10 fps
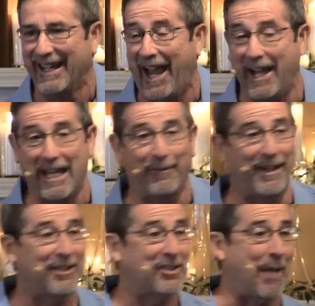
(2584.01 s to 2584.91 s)
And even
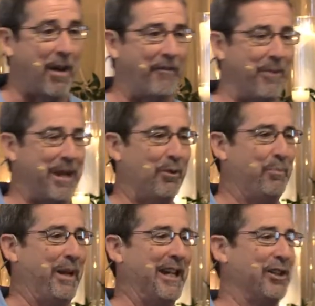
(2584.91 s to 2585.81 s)
in some of them, he would
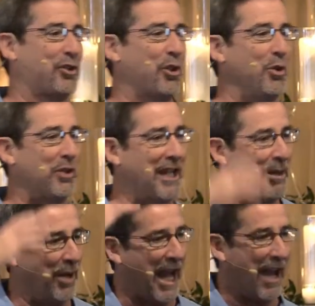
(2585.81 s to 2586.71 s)
be in his suit and he
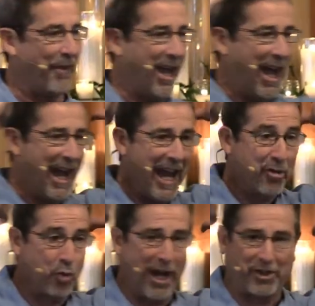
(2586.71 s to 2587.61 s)
would have a
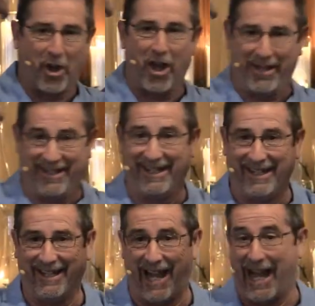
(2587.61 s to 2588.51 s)
headdress on.
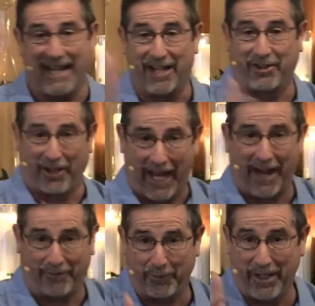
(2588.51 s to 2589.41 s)
I, I still
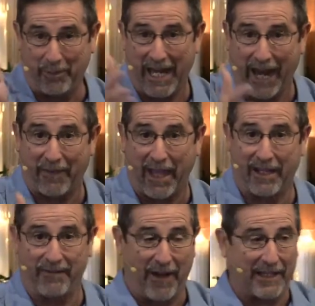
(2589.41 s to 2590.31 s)
have, we, we have that.
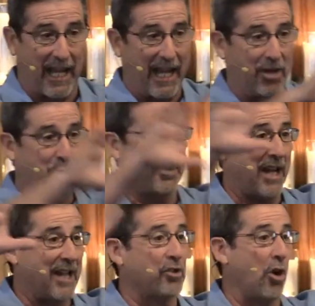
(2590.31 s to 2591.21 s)
In fact, that headdress
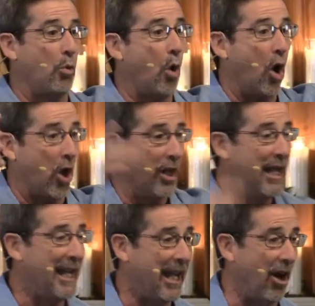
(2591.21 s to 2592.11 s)
hangs on a wall
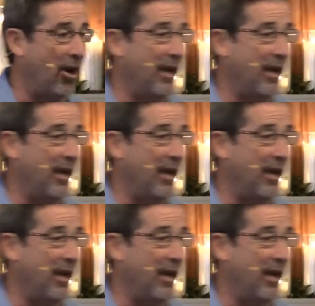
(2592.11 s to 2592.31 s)
in, our,